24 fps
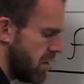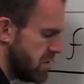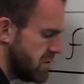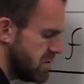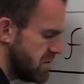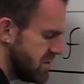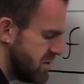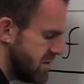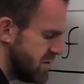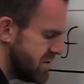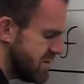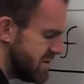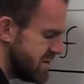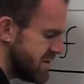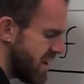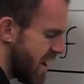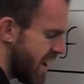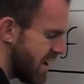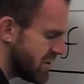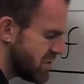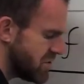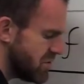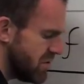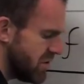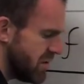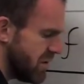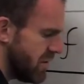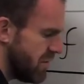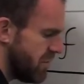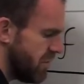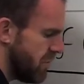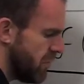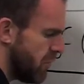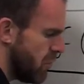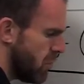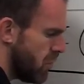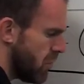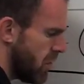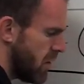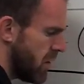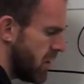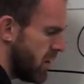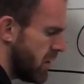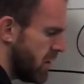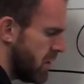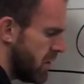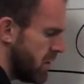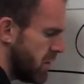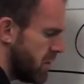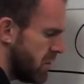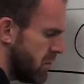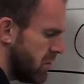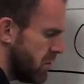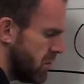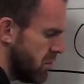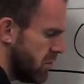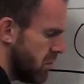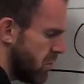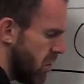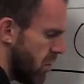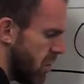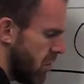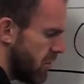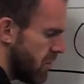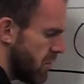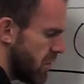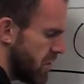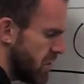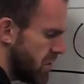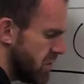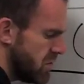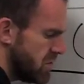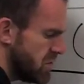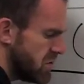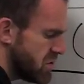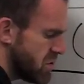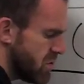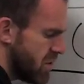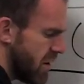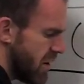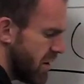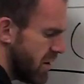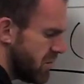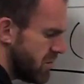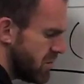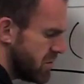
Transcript: So this is actually 4u over u squared,